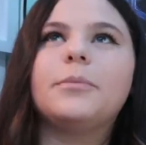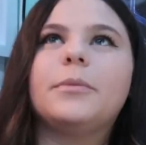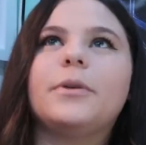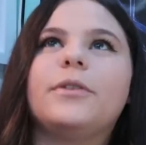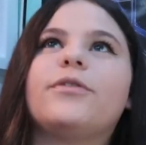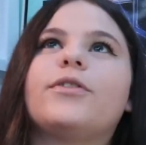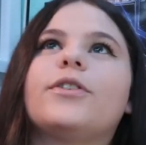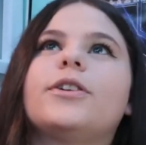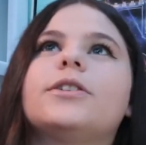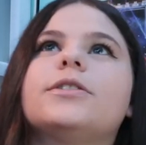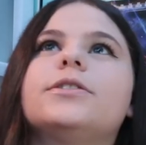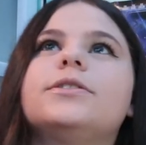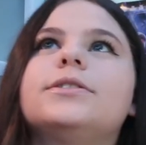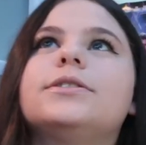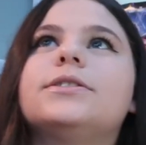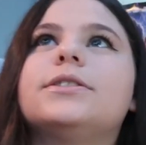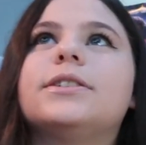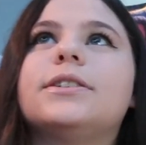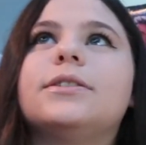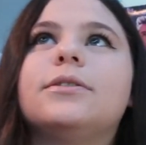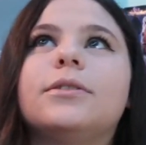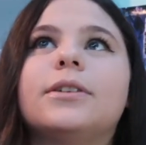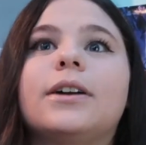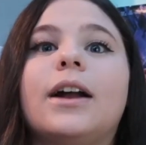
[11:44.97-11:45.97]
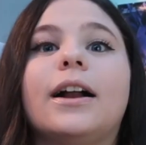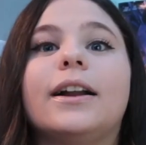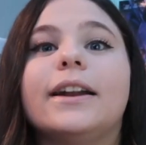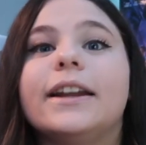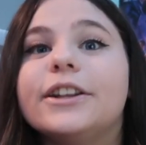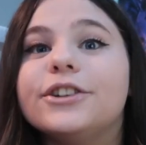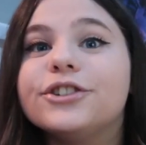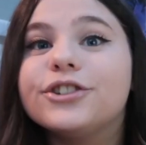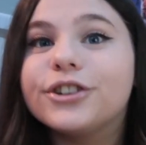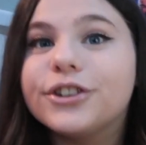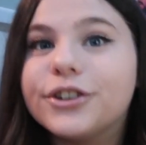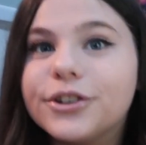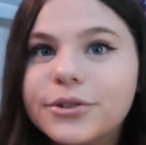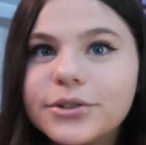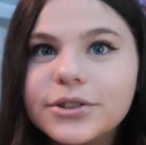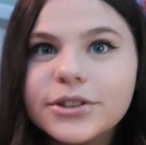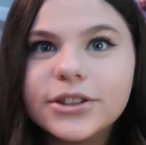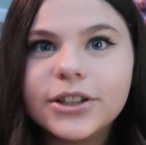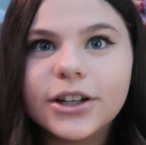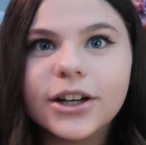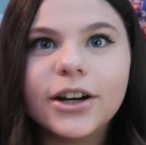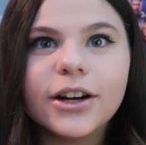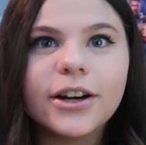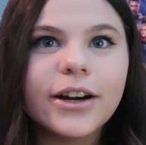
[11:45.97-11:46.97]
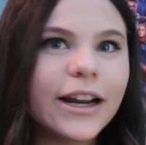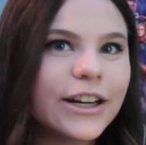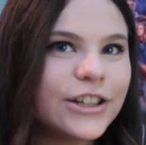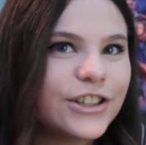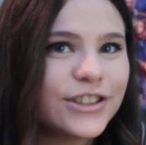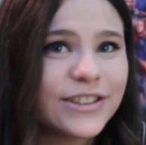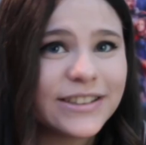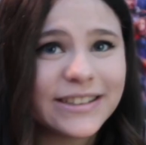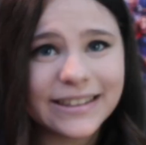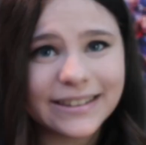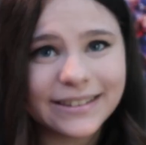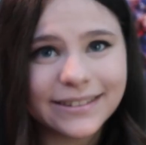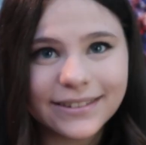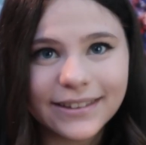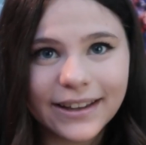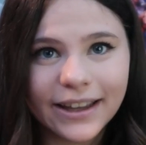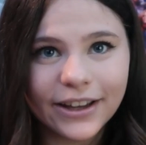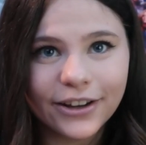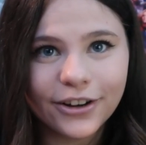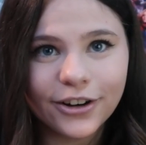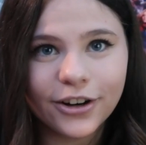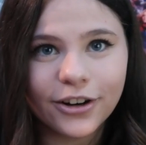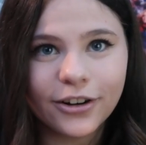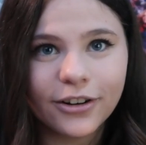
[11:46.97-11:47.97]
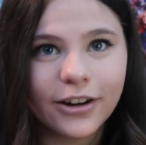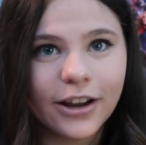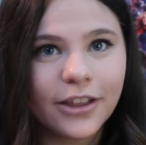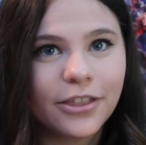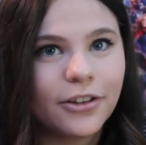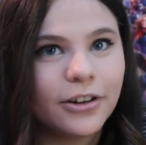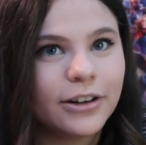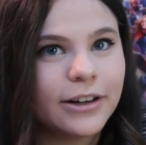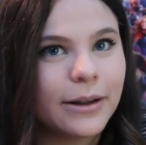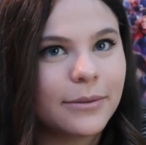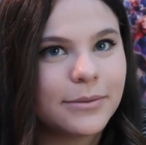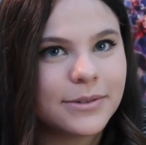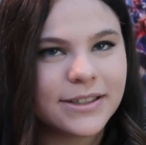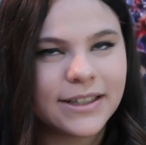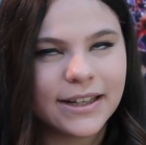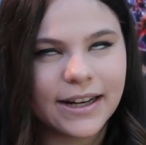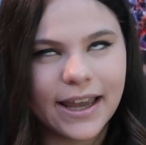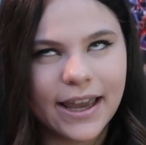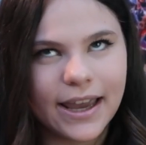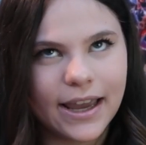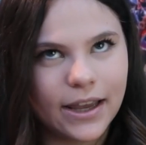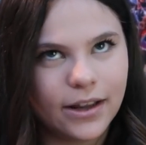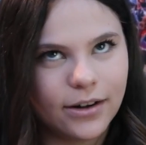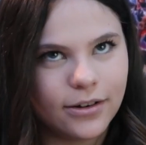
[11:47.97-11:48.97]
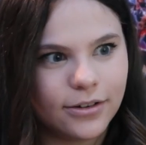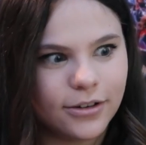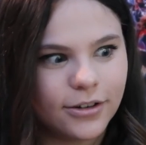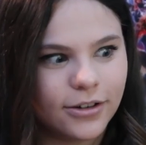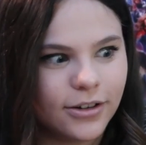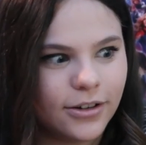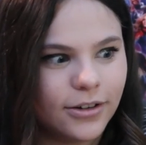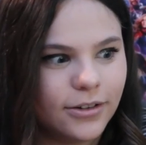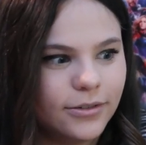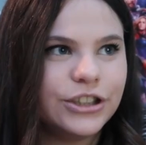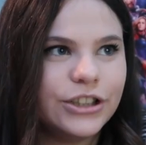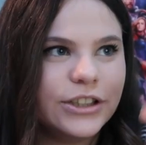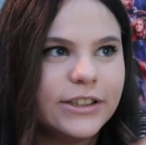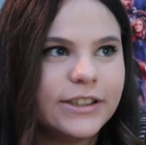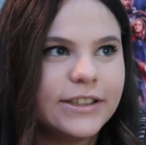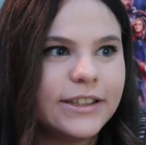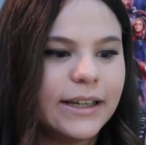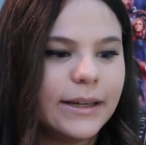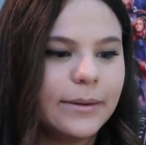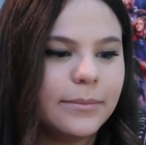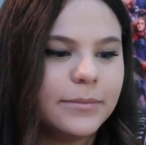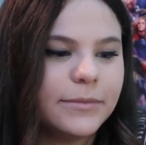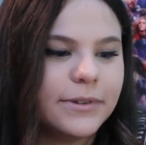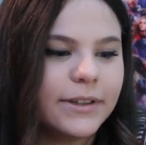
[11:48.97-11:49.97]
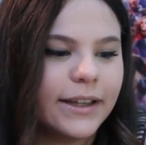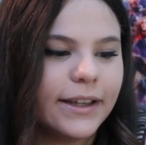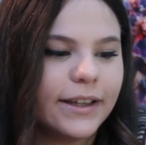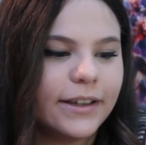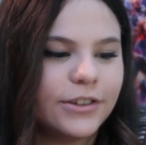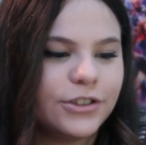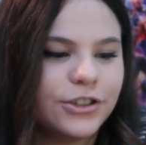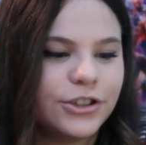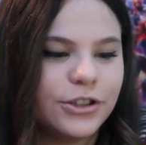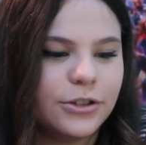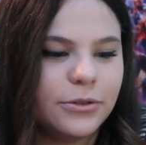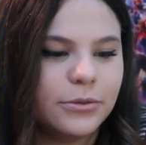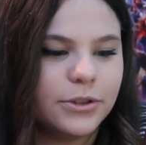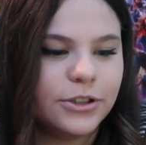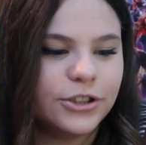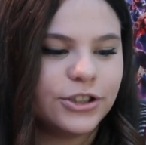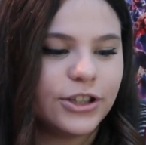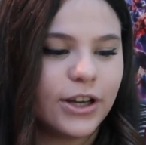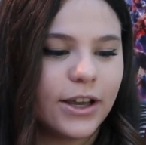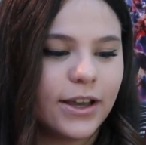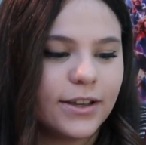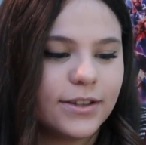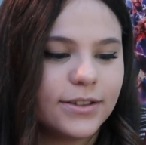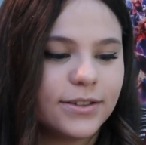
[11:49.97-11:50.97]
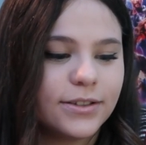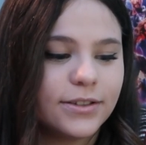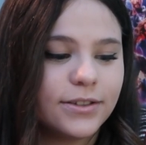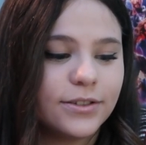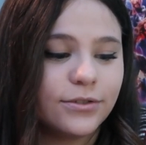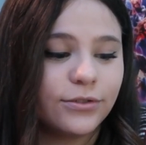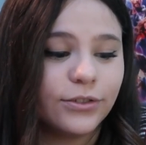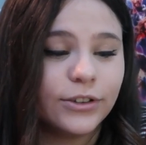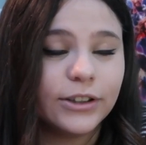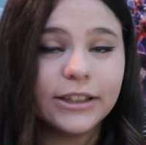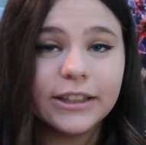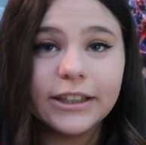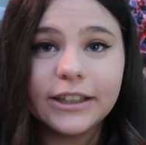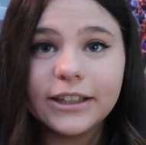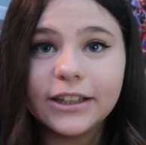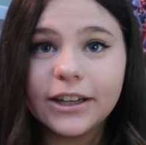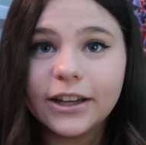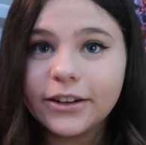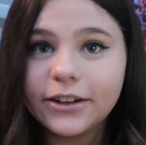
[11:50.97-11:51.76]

When we first got introduced to her, I just didn't like her. I thought I was gonna hate her. She seemed like she was just really